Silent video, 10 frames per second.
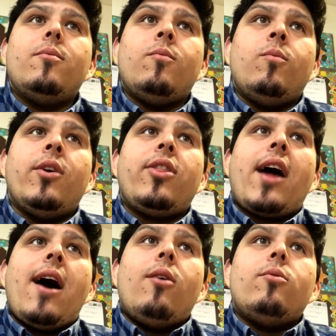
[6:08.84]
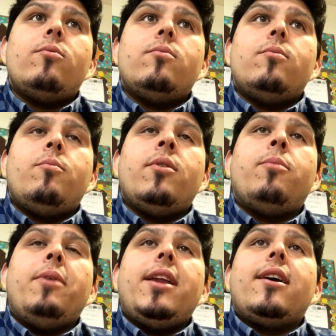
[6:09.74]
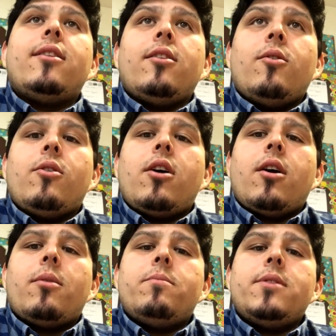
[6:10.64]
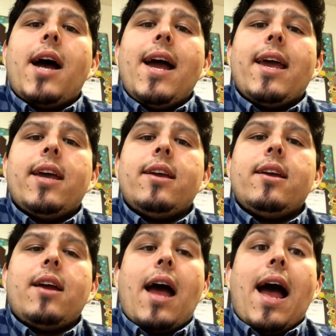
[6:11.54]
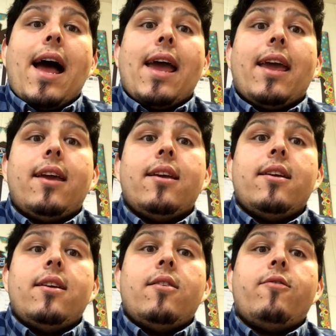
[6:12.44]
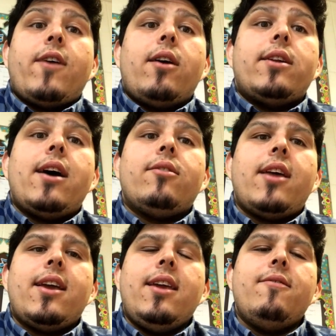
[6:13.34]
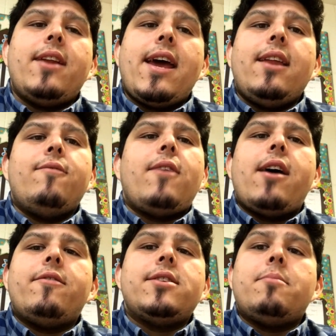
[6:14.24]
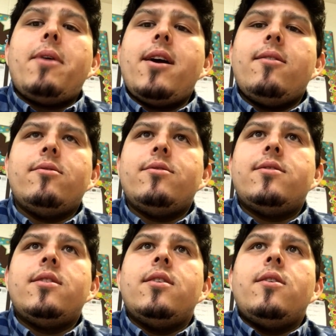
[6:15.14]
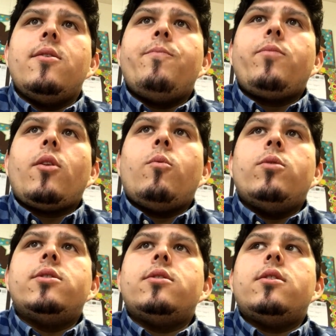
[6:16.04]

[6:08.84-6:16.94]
with being on the low carb diet, I found out that even adding 5 or 10 pounds was